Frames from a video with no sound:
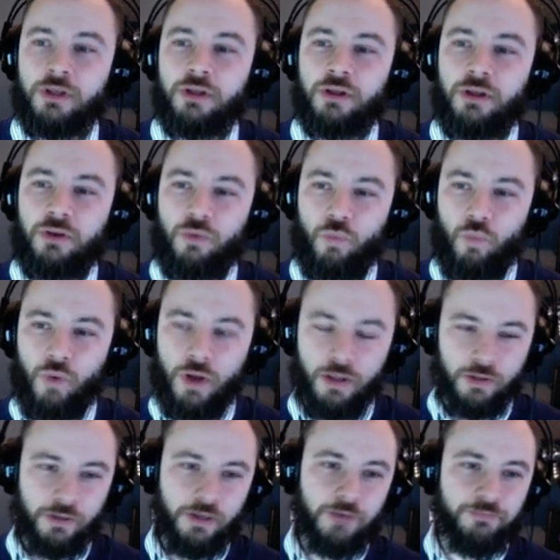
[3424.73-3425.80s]
well
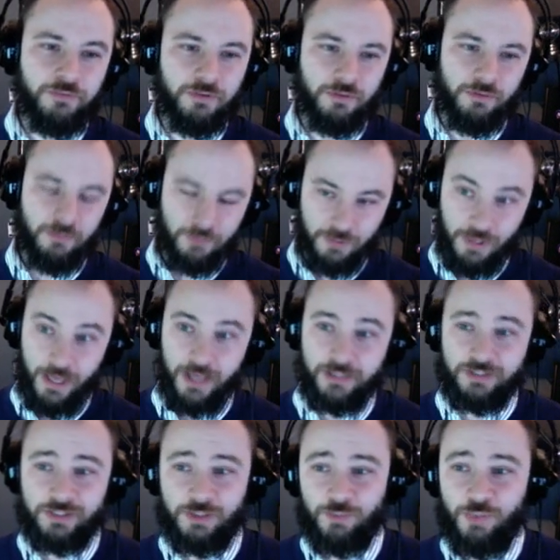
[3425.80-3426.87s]
enough to, to
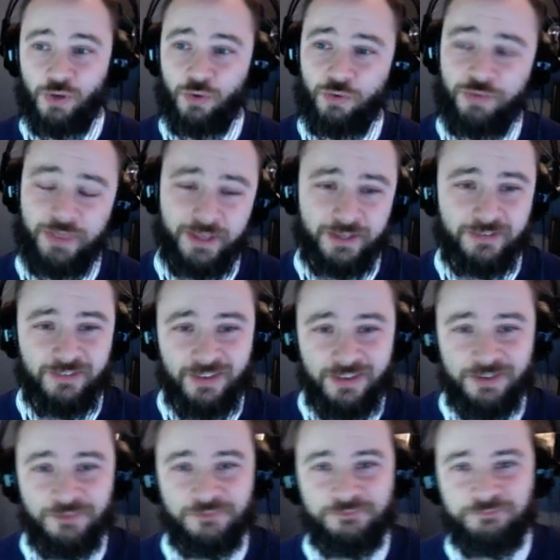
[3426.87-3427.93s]
actually build things
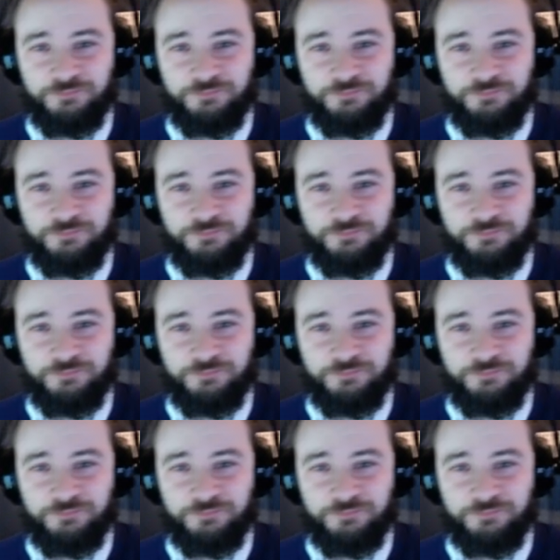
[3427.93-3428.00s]
in,